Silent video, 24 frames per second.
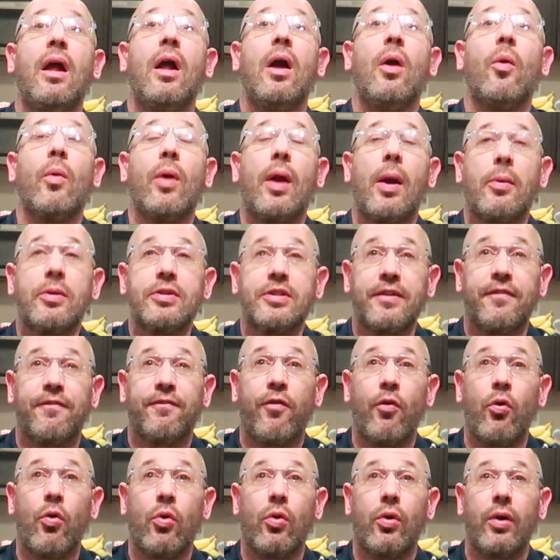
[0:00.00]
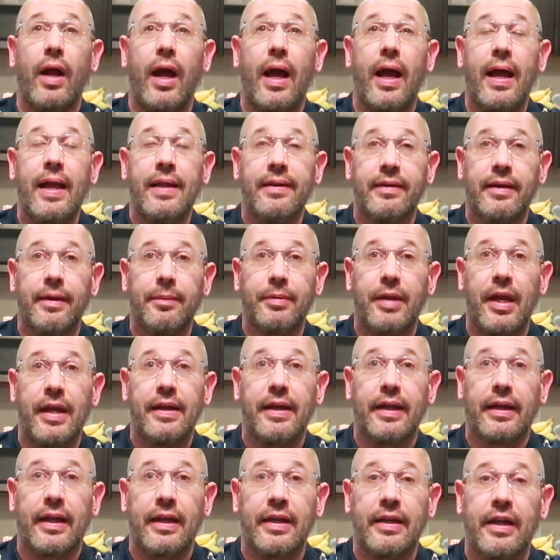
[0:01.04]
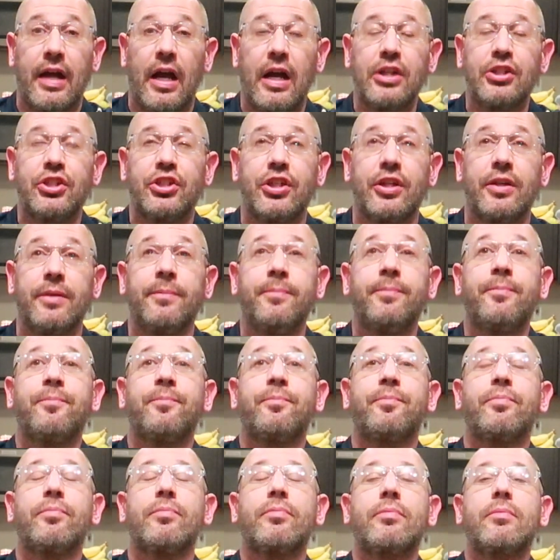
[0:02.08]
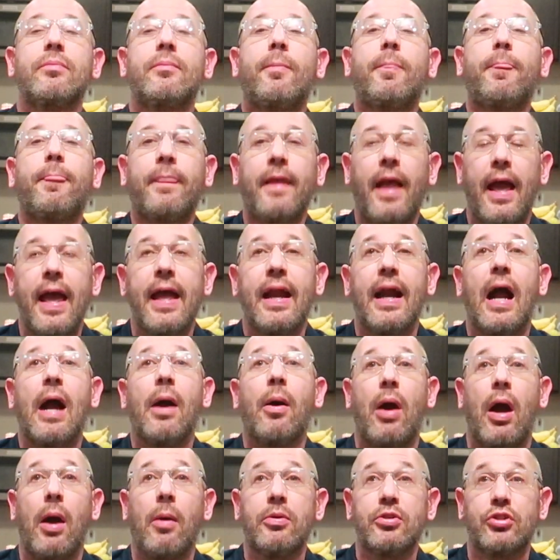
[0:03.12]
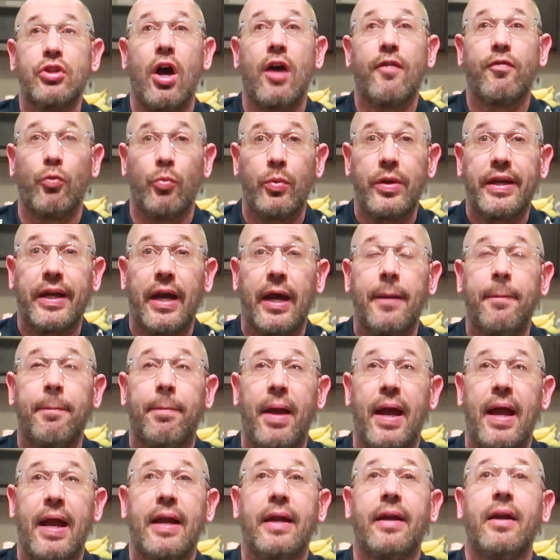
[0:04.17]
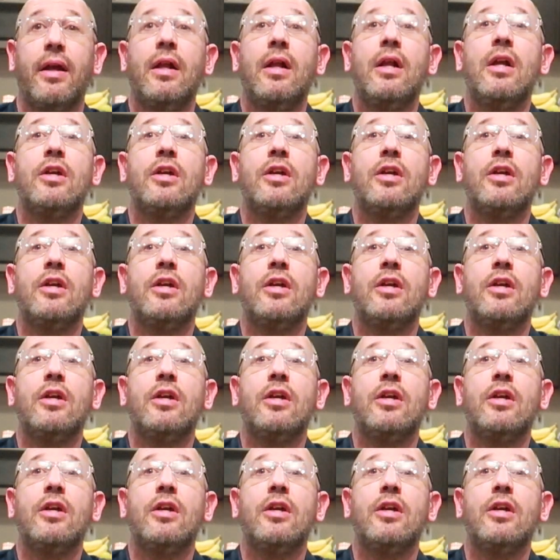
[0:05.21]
when I was at Ford, I ended up getting a concussion and I was off a week unpaid.